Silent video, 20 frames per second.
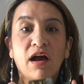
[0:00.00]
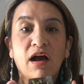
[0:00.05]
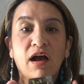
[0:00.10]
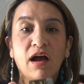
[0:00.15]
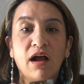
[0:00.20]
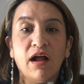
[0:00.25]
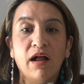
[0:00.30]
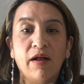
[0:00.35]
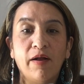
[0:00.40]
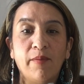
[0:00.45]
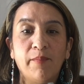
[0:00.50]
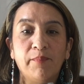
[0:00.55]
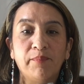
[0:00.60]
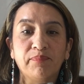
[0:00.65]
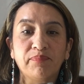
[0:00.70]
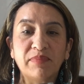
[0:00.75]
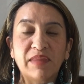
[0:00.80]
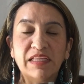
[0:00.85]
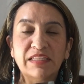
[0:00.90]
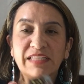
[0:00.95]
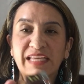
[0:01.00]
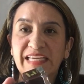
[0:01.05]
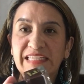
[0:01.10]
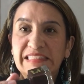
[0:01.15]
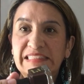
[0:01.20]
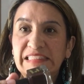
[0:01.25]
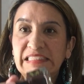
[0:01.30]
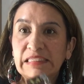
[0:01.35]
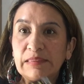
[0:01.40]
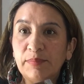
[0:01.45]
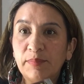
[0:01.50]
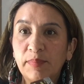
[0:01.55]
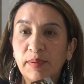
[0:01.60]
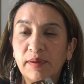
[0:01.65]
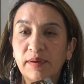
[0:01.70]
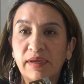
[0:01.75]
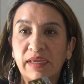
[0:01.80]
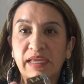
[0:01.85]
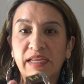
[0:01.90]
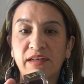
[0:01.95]
It's like deep
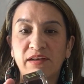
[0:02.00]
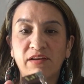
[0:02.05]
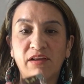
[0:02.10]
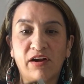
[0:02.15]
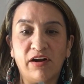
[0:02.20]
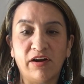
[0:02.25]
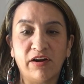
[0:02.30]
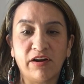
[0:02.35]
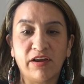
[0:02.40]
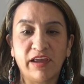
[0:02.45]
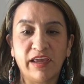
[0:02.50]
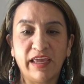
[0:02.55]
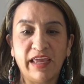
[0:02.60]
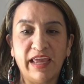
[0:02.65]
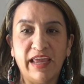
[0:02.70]
and dark